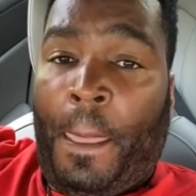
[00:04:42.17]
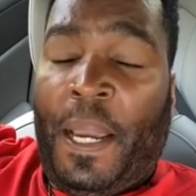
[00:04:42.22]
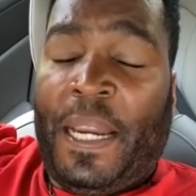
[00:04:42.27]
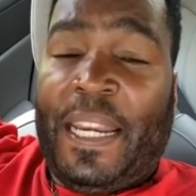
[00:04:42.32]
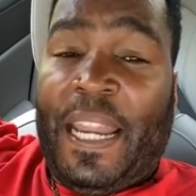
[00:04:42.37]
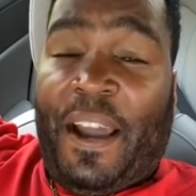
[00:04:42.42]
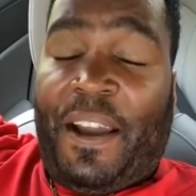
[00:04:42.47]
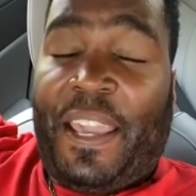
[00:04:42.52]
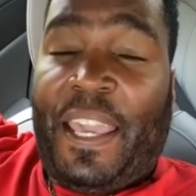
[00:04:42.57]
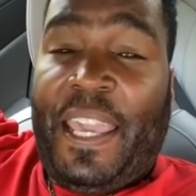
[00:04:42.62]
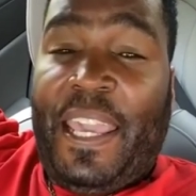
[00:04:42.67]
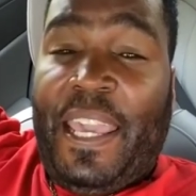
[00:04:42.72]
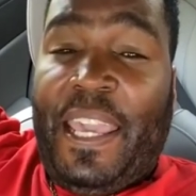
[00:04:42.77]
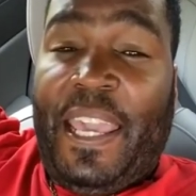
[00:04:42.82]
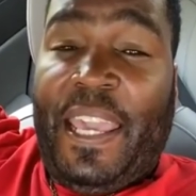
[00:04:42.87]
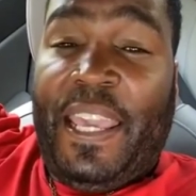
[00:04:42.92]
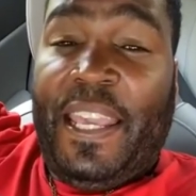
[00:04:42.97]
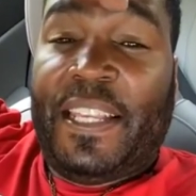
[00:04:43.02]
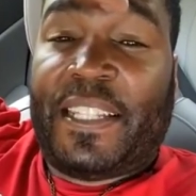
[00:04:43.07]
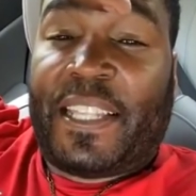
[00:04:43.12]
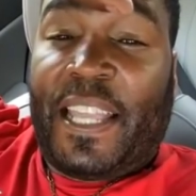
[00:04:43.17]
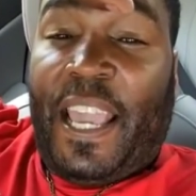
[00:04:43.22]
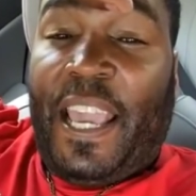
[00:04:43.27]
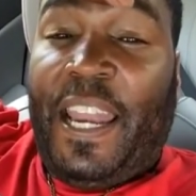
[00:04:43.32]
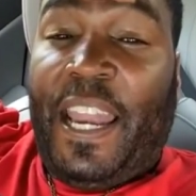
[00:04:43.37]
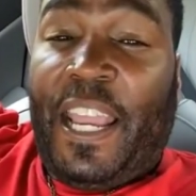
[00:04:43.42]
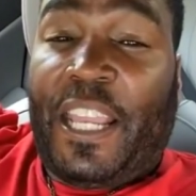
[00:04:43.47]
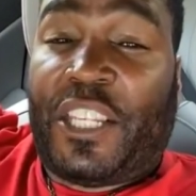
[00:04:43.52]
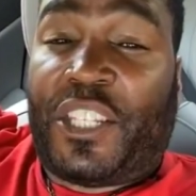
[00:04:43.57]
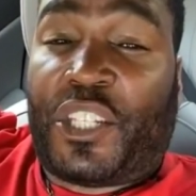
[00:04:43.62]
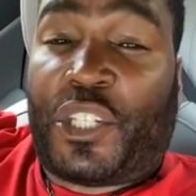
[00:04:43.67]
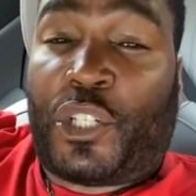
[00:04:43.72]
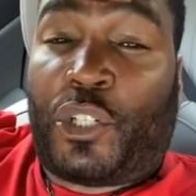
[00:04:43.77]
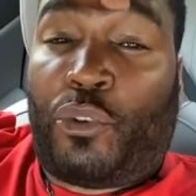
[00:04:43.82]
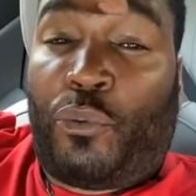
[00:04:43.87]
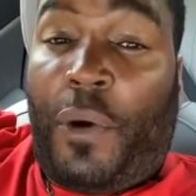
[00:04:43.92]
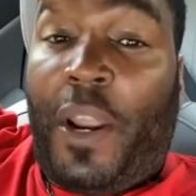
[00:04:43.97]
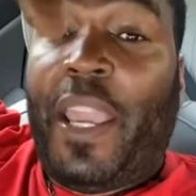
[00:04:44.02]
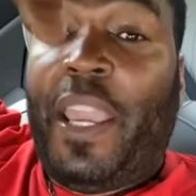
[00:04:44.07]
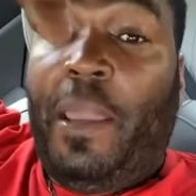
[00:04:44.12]
Now, he is an
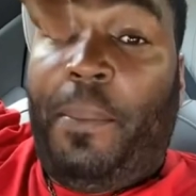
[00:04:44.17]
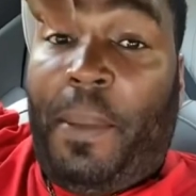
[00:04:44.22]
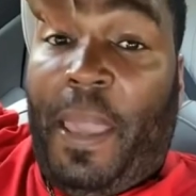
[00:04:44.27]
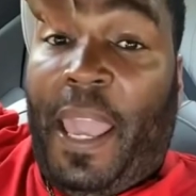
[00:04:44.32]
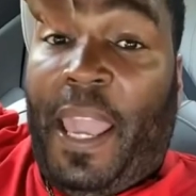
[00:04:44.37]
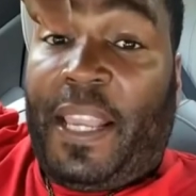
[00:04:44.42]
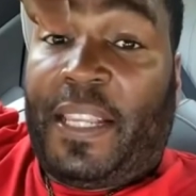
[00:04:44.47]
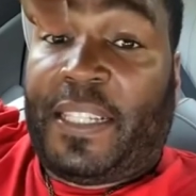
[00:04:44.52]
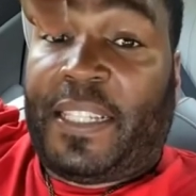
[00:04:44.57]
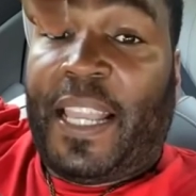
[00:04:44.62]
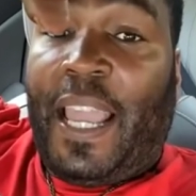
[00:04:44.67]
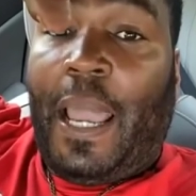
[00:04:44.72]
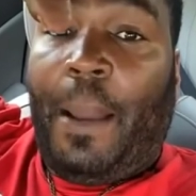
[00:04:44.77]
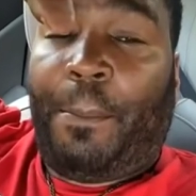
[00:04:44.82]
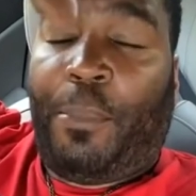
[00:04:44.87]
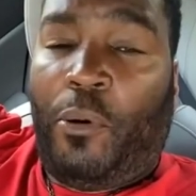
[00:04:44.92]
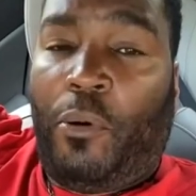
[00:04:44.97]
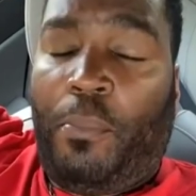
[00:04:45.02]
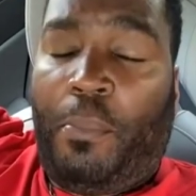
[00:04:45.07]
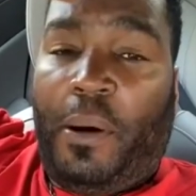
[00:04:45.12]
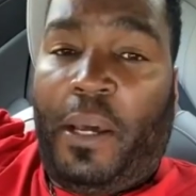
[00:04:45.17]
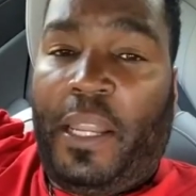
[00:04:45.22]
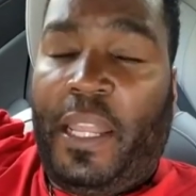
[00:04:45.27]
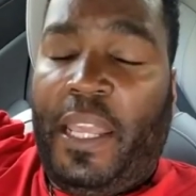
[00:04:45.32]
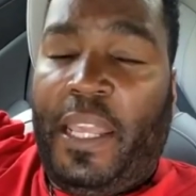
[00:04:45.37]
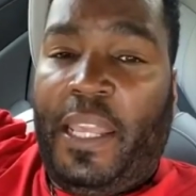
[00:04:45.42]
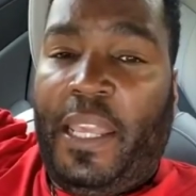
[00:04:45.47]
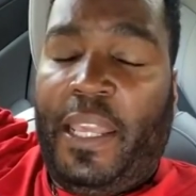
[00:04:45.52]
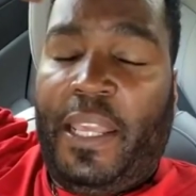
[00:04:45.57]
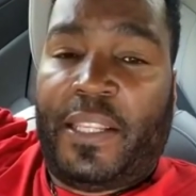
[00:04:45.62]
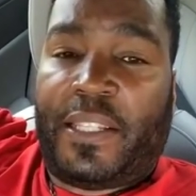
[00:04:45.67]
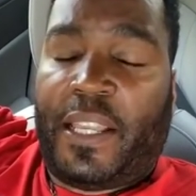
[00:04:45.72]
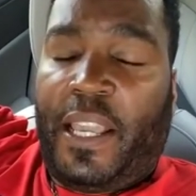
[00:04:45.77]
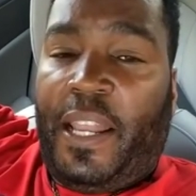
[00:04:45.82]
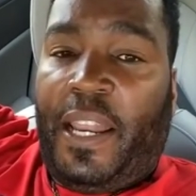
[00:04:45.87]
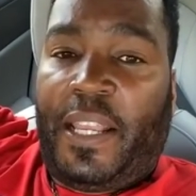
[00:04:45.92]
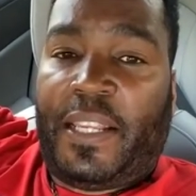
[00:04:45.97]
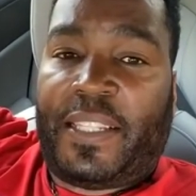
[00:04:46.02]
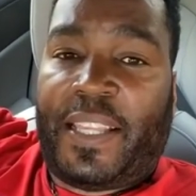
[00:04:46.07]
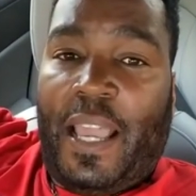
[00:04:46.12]
extreme example, but he is
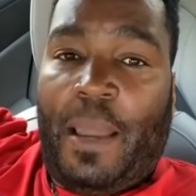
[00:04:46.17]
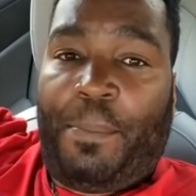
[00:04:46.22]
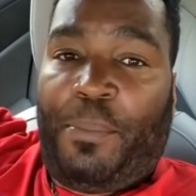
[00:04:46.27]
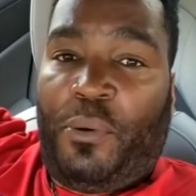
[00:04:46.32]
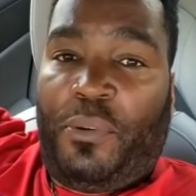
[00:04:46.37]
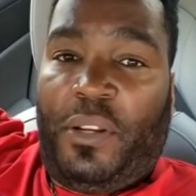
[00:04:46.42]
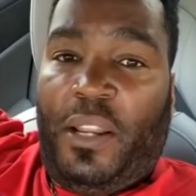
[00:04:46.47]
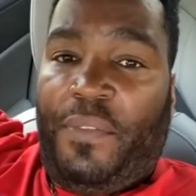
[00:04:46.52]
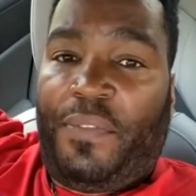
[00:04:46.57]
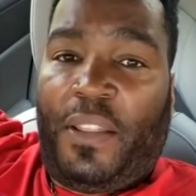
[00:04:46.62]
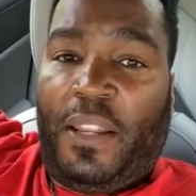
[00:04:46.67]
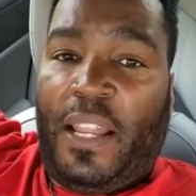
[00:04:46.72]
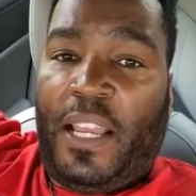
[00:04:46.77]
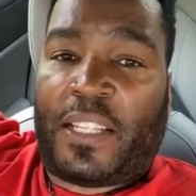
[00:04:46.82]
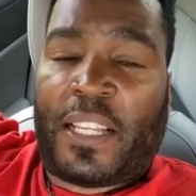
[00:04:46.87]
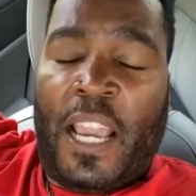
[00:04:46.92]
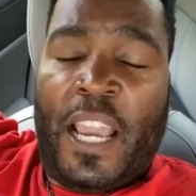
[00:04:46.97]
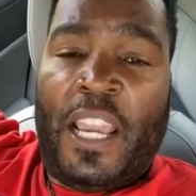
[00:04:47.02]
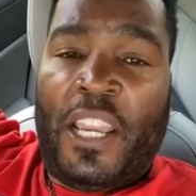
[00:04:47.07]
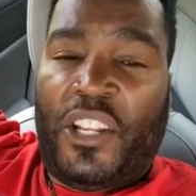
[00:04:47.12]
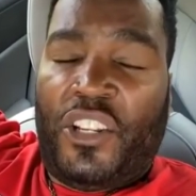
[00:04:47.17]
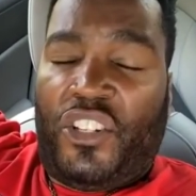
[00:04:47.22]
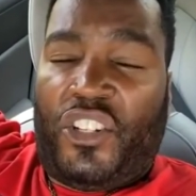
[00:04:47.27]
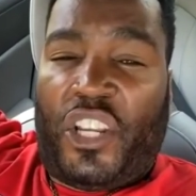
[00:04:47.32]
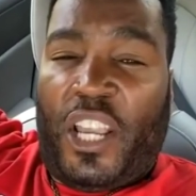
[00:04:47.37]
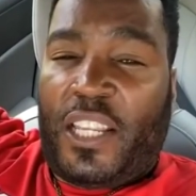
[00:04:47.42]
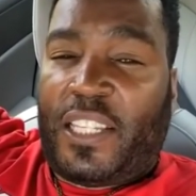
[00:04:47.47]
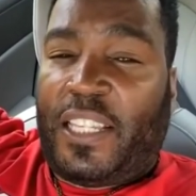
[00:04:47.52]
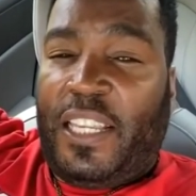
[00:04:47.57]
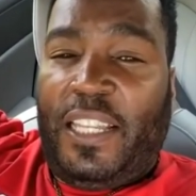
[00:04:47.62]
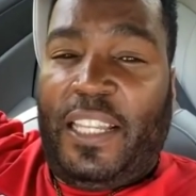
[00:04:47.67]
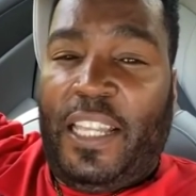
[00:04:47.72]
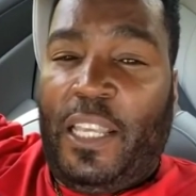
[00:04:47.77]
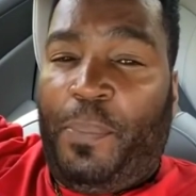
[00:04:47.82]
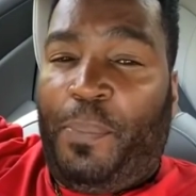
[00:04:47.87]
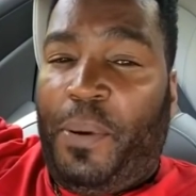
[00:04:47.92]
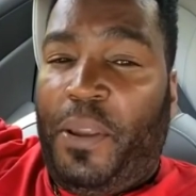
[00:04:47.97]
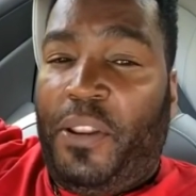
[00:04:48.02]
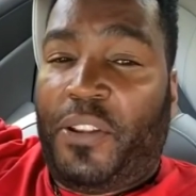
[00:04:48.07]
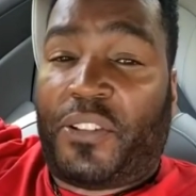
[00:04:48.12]
an example nonetheless. Jessy Lee
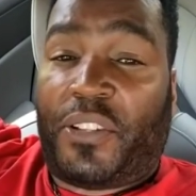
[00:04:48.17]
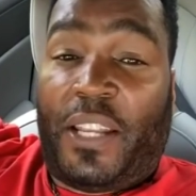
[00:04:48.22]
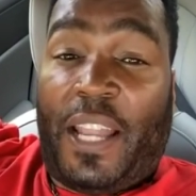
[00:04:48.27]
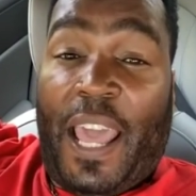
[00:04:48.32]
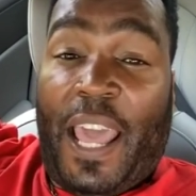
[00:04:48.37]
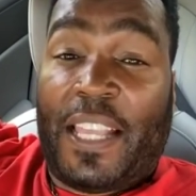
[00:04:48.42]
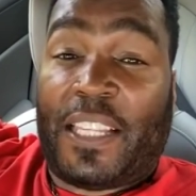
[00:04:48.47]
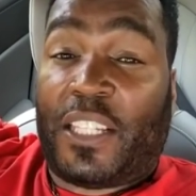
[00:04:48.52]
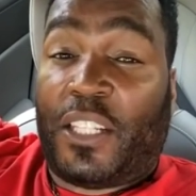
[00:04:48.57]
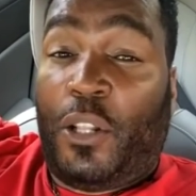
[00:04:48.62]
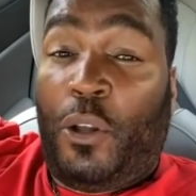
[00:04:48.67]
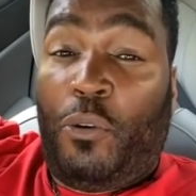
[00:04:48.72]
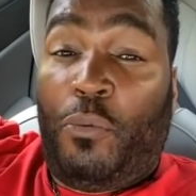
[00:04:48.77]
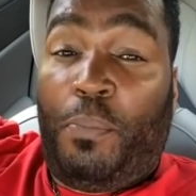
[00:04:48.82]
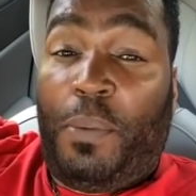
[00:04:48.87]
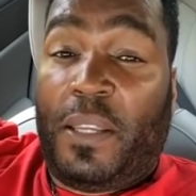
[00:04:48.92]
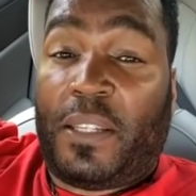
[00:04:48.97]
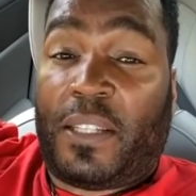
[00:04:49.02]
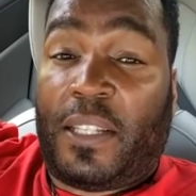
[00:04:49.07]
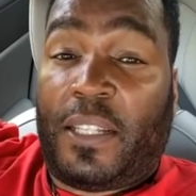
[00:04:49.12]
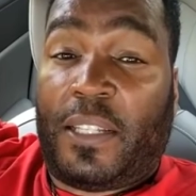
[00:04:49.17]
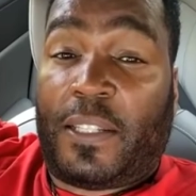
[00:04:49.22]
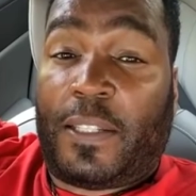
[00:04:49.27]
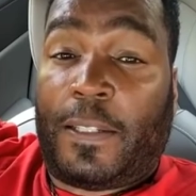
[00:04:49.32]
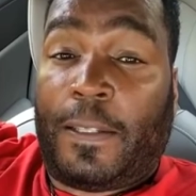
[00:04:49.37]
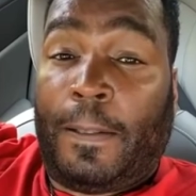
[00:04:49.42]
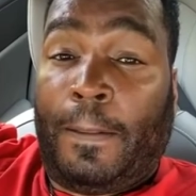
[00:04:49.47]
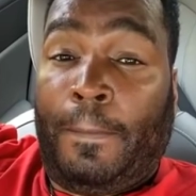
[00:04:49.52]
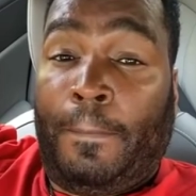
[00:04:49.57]
Peterson has no business.